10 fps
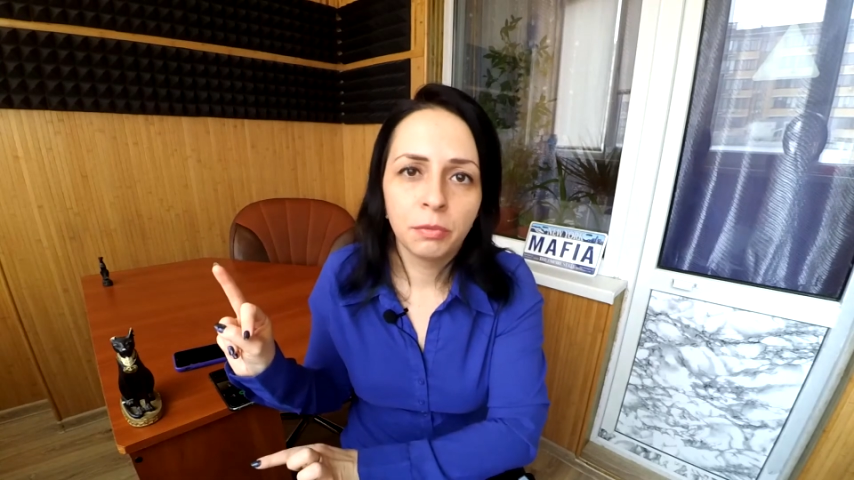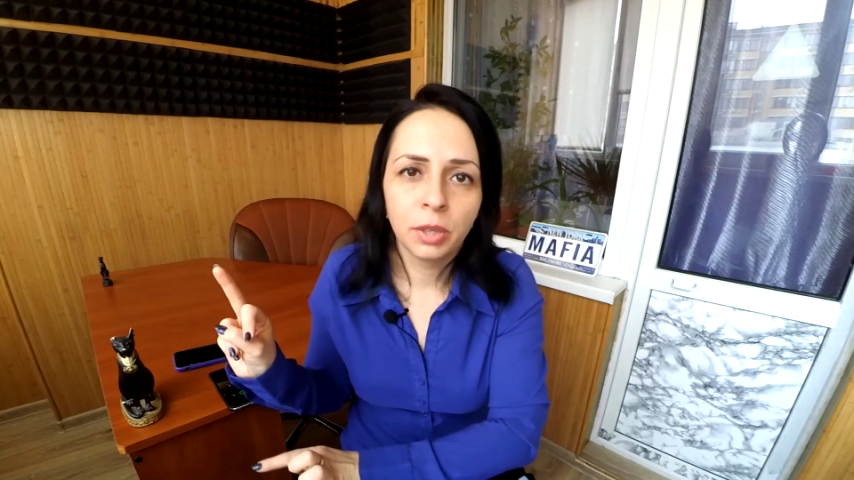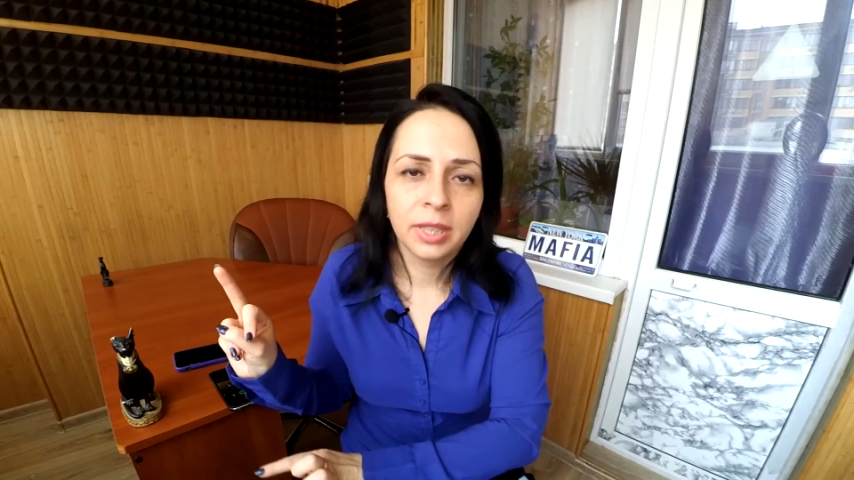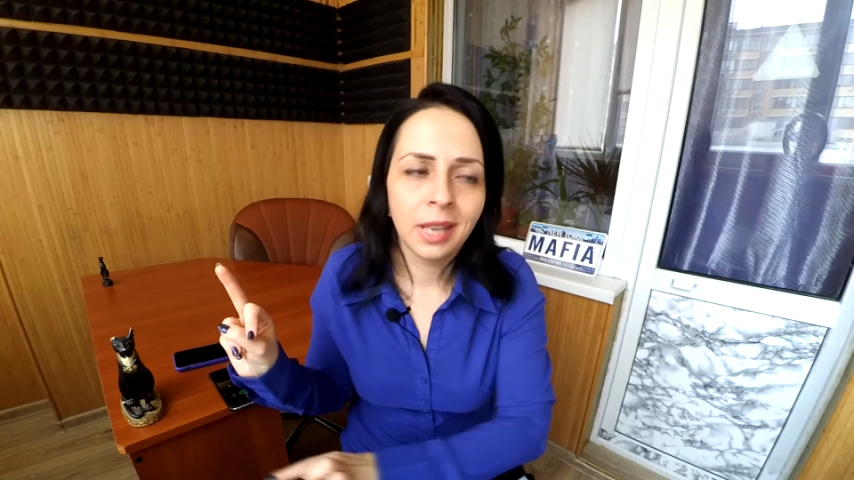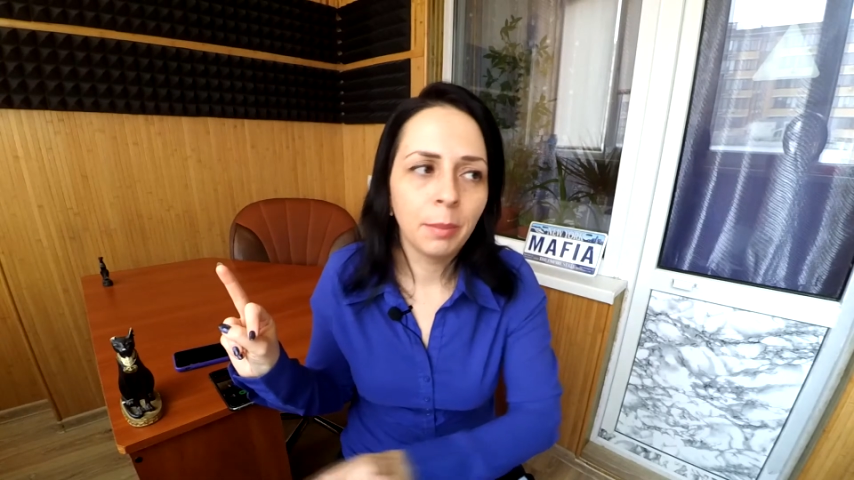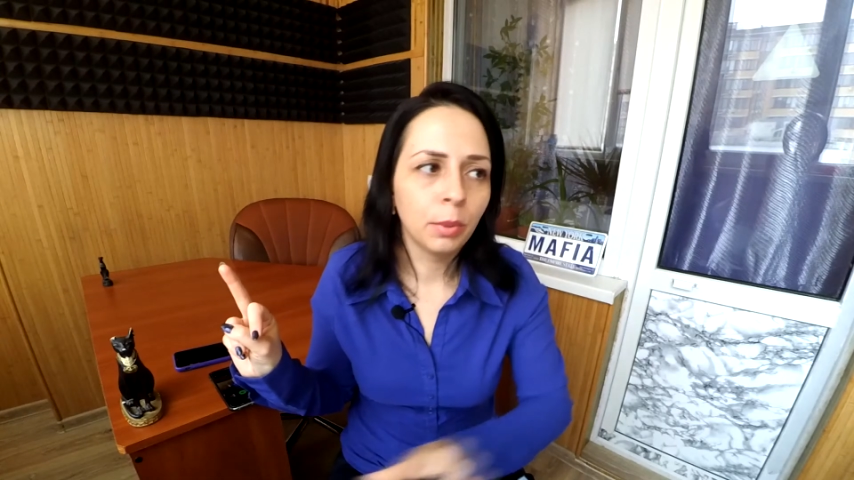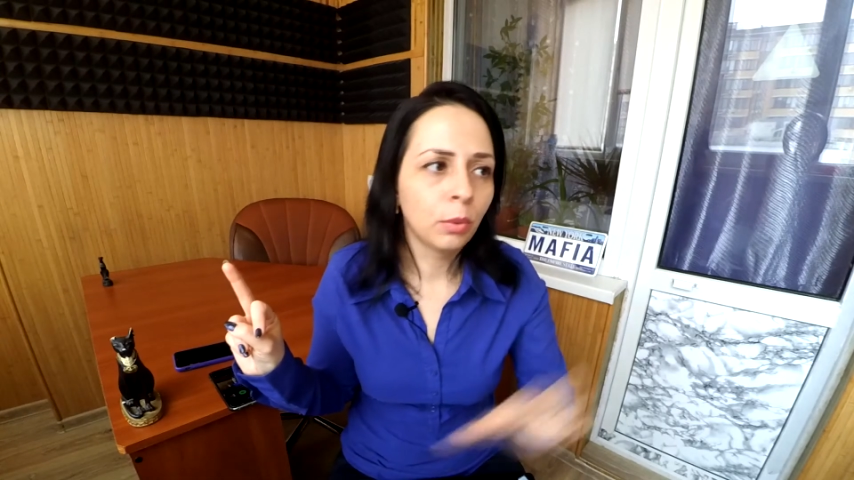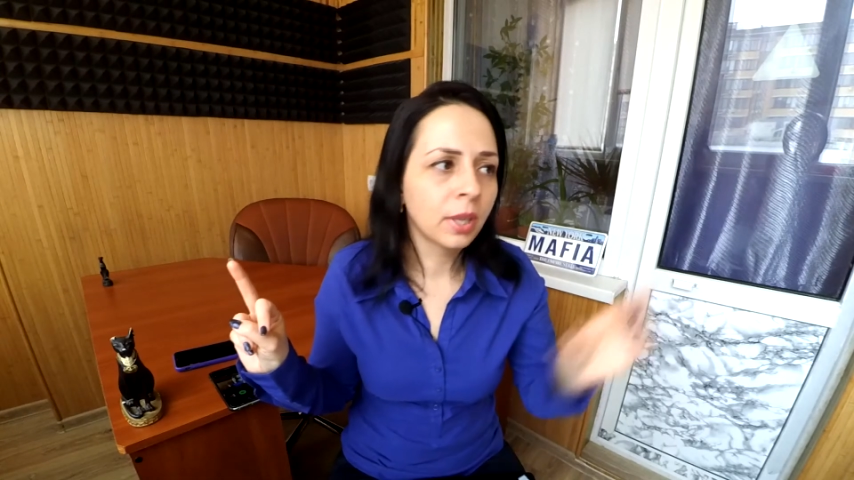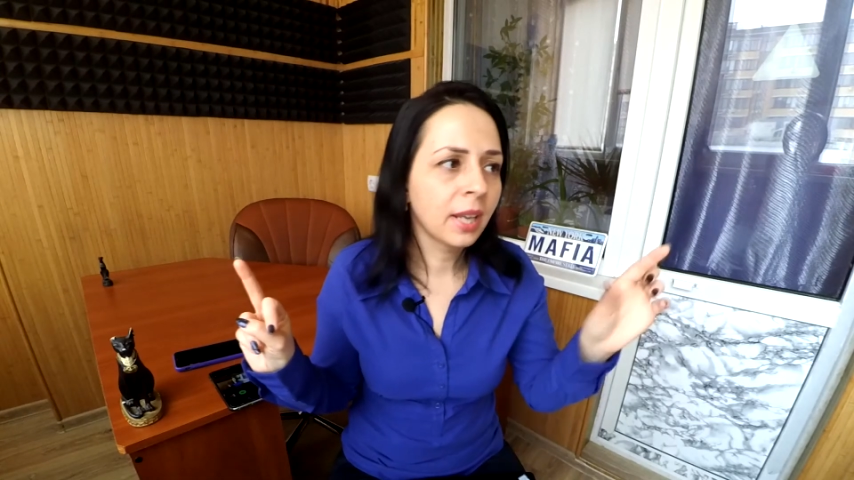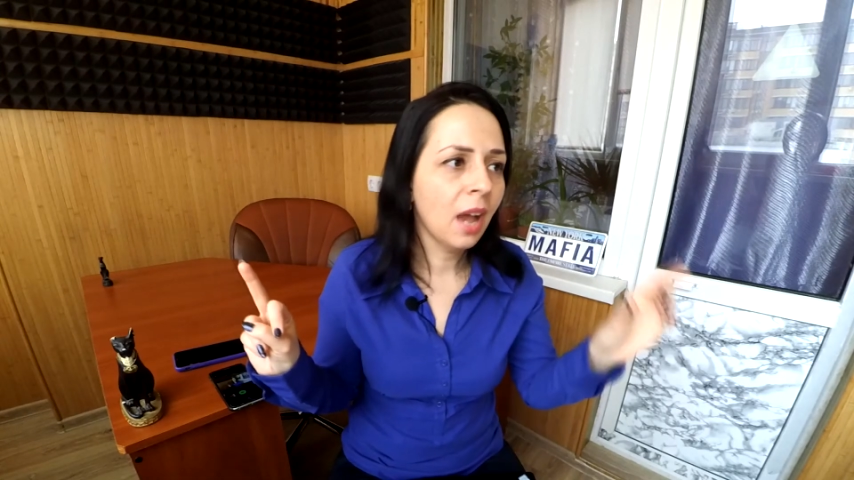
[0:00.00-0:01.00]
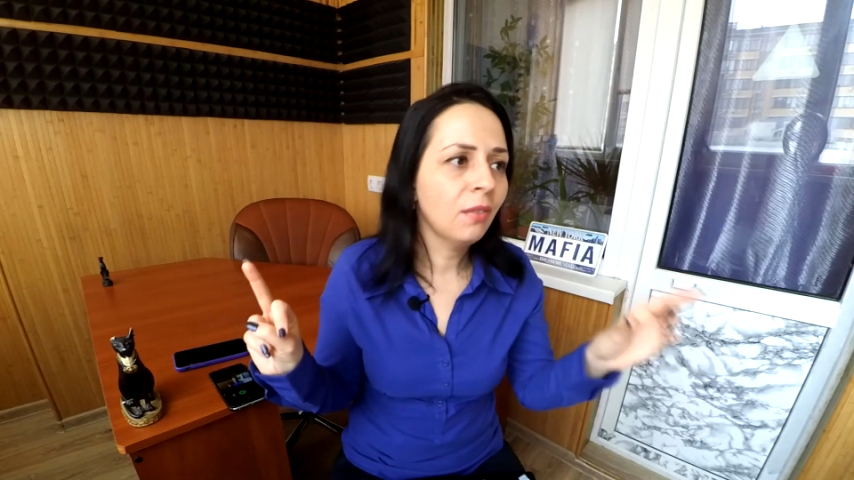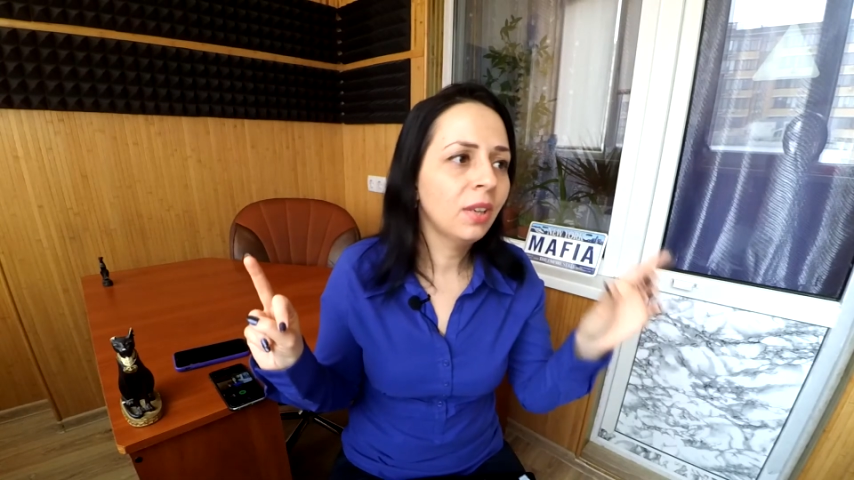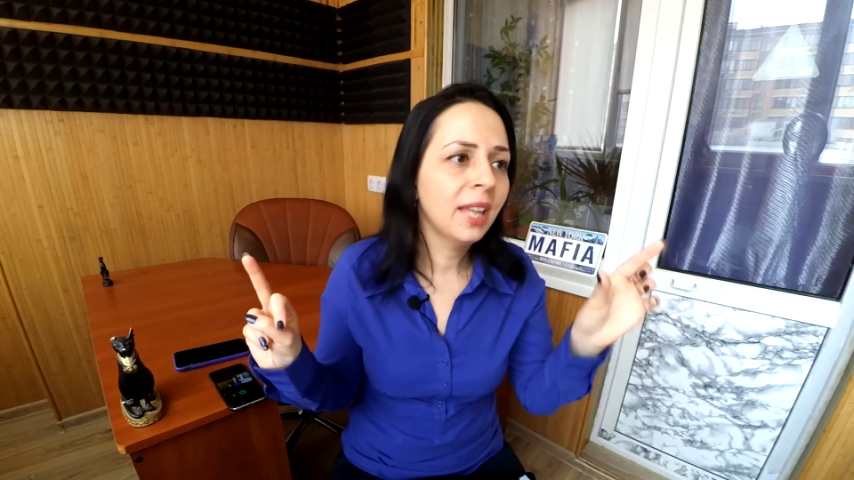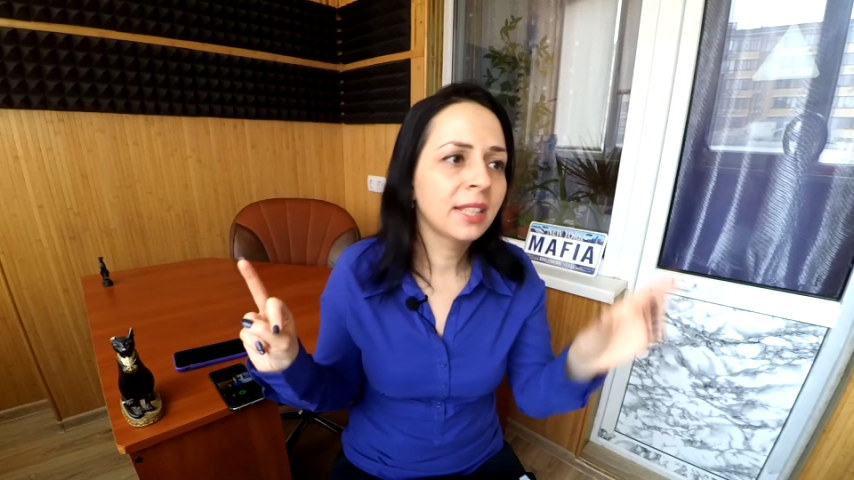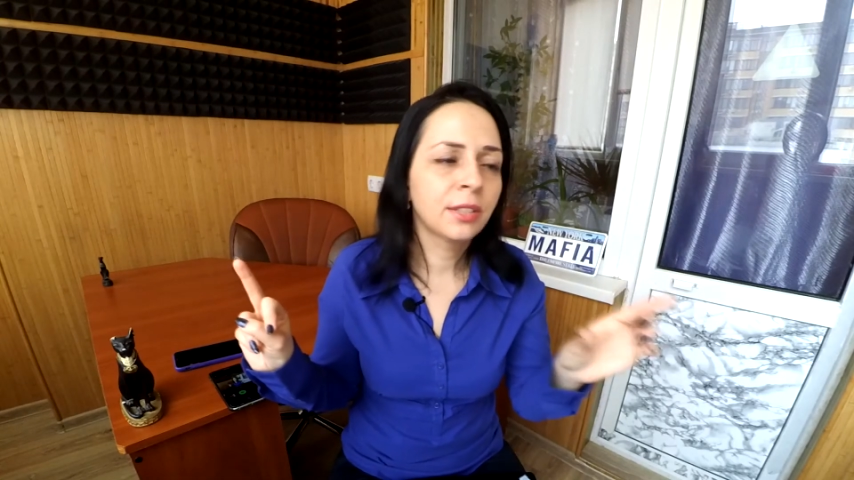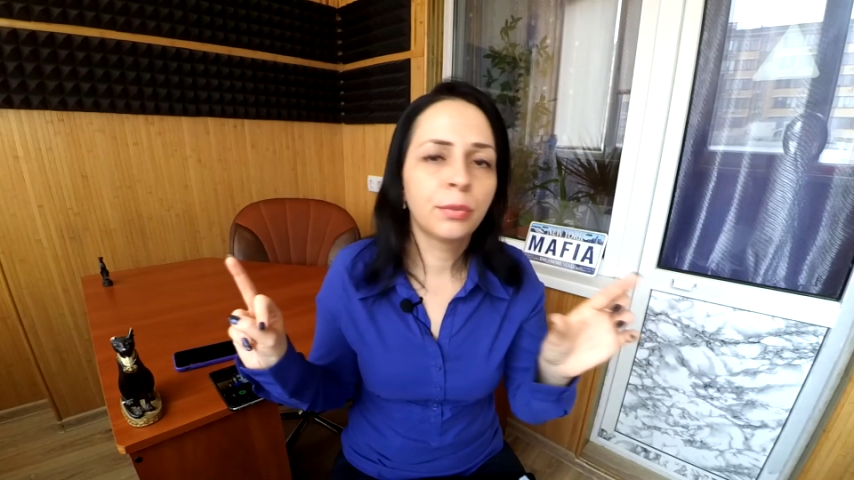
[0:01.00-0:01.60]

for example, or cover letter